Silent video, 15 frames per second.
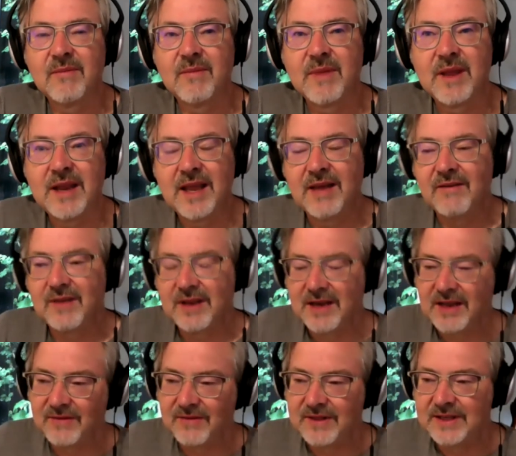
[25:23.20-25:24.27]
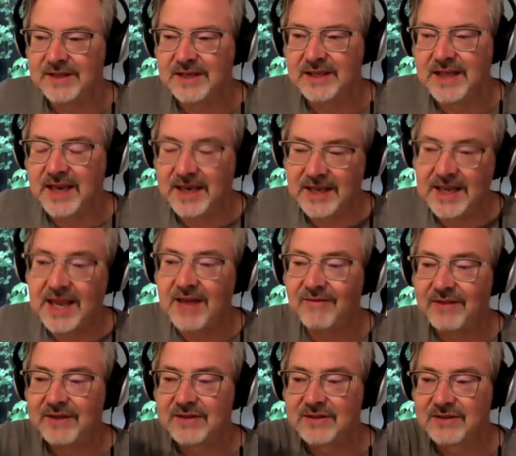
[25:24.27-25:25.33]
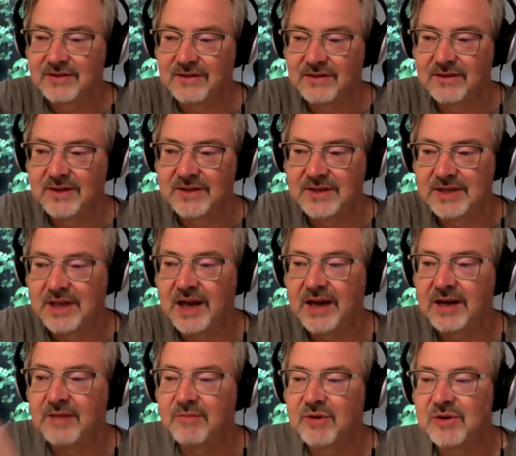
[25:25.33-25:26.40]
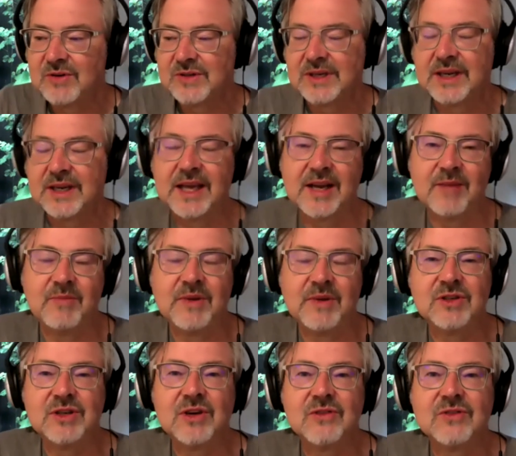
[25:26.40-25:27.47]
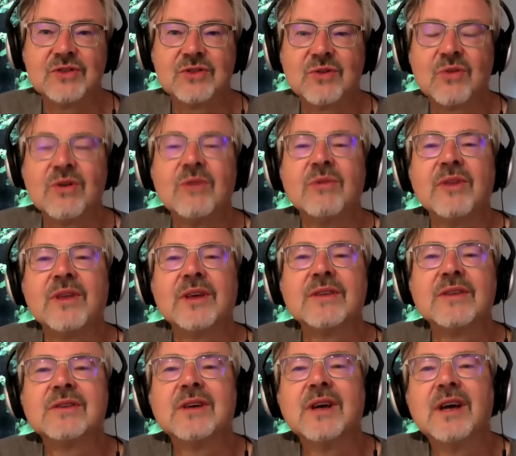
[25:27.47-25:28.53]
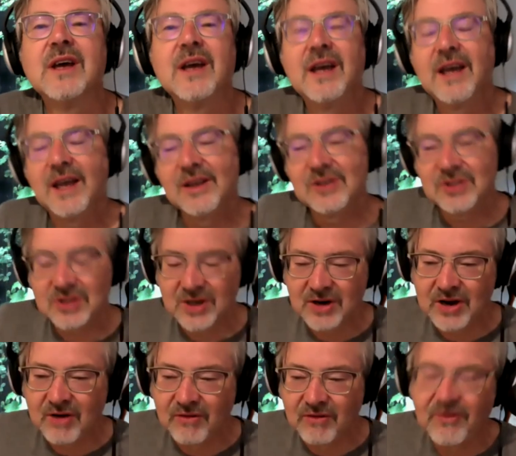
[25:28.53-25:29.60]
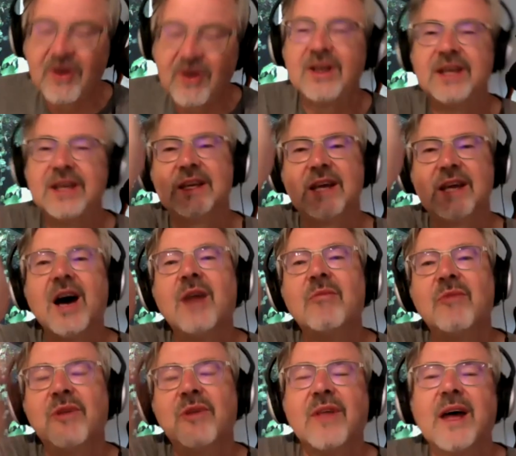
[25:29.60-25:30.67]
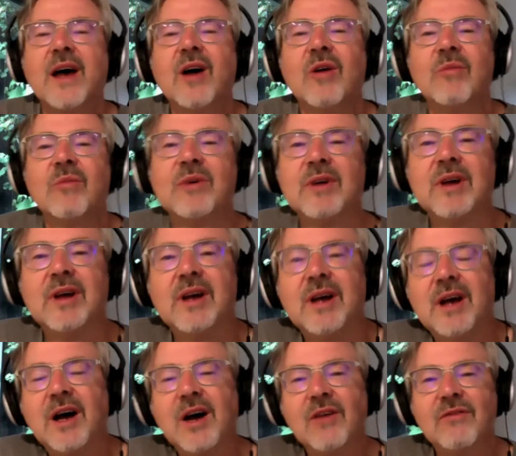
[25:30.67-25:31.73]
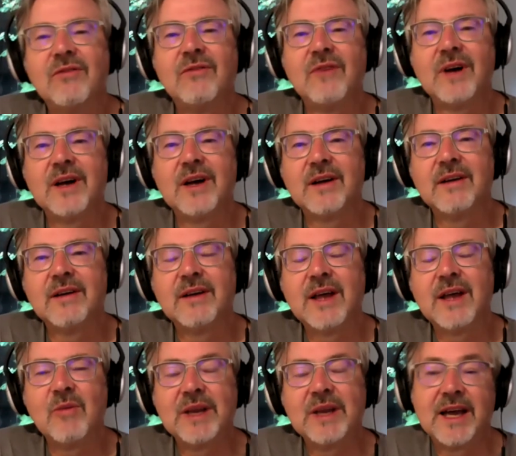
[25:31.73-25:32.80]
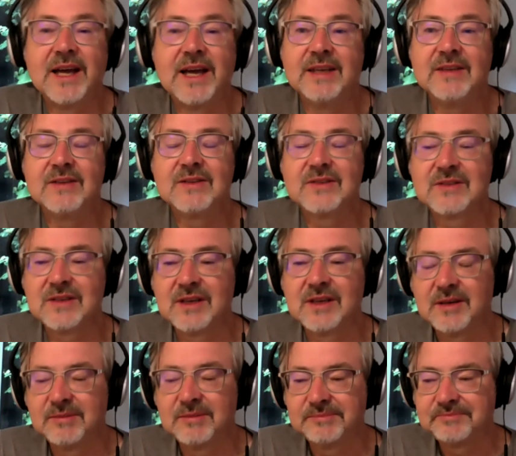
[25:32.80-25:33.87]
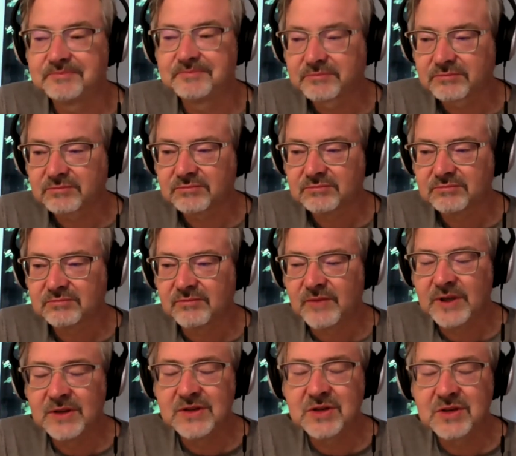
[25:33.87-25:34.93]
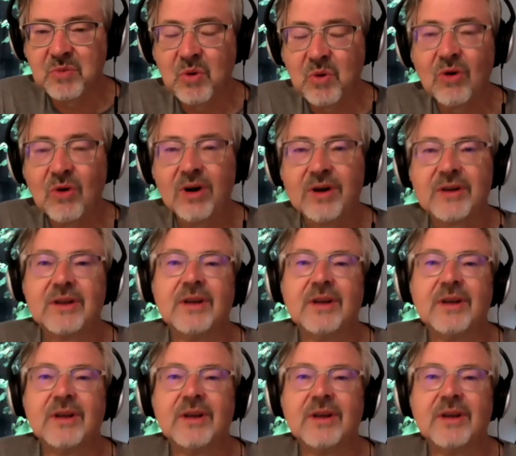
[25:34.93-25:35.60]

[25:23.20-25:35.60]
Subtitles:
and have these, and then have this young person get up and share his story with us, and share how far he had come with the help of help and guidance, and support,